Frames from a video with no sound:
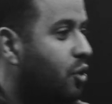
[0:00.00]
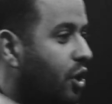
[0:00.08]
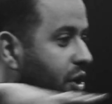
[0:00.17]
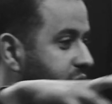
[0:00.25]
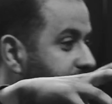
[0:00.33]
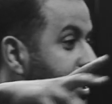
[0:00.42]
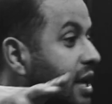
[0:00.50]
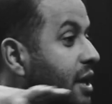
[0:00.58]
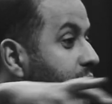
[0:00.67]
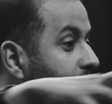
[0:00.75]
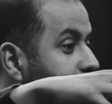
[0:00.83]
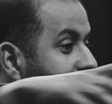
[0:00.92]
royalty,
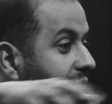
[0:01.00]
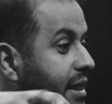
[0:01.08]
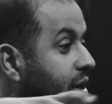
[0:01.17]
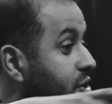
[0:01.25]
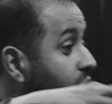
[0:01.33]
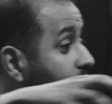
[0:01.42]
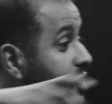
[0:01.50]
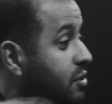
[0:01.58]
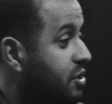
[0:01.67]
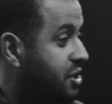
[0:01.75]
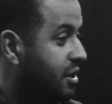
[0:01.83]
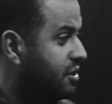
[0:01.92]
they're back there talking
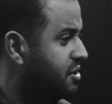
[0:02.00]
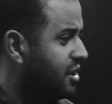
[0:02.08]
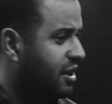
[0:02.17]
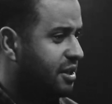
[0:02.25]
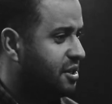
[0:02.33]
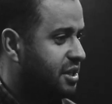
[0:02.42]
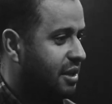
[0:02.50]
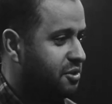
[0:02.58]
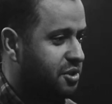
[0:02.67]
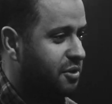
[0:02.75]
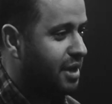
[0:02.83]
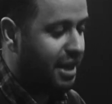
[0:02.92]
to each other. Sorry, this
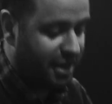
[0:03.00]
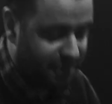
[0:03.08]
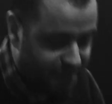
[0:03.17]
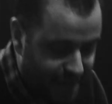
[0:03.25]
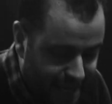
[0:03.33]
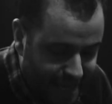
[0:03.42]
sounds so negative.